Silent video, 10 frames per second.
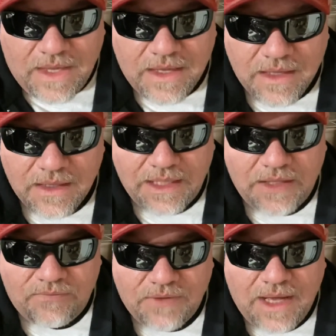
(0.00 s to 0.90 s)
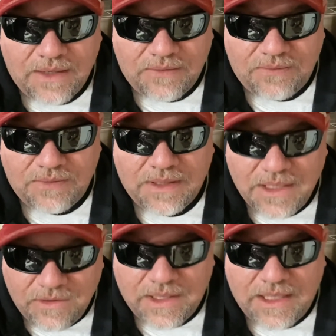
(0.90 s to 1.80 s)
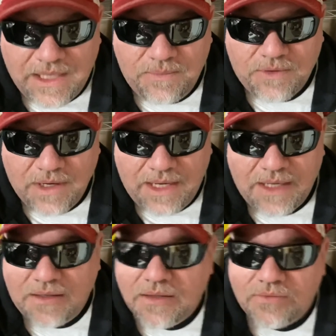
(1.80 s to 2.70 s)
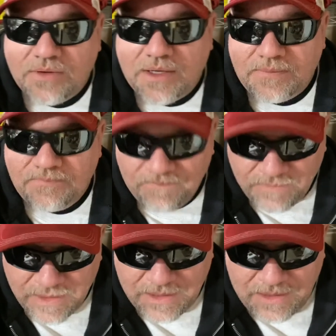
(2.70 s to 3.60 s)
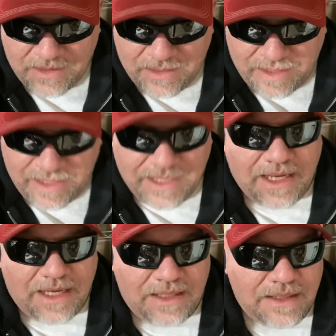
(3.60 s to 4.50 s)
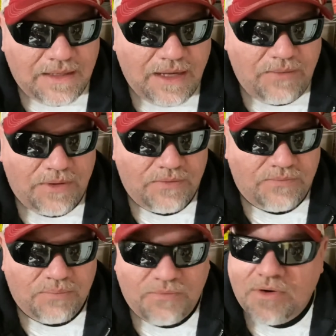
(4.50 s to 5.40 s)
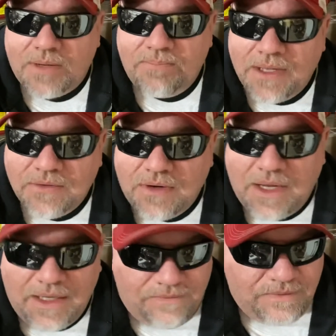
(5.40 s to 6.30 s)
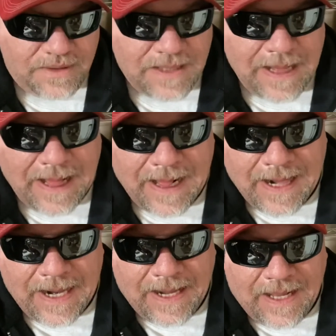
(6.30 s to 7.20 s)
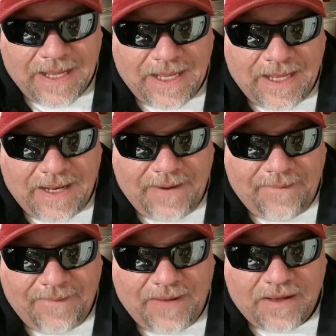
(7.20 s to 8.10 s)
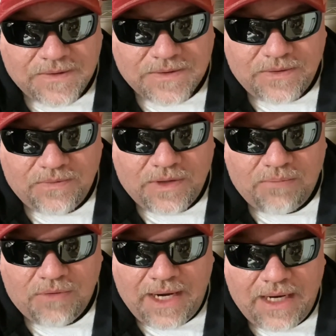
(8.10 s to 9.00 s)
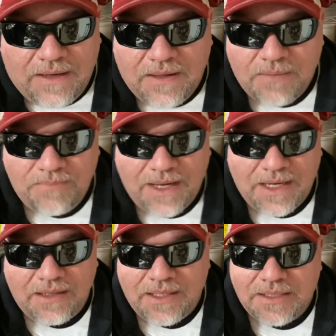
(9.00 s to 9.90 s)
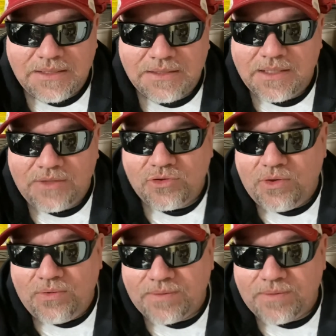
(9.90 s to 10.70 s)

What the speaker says: Like, you've got to literally keep your hand on the throttle. Again, I would have preferred a belt drive. And also the rear brake pedal is a joke.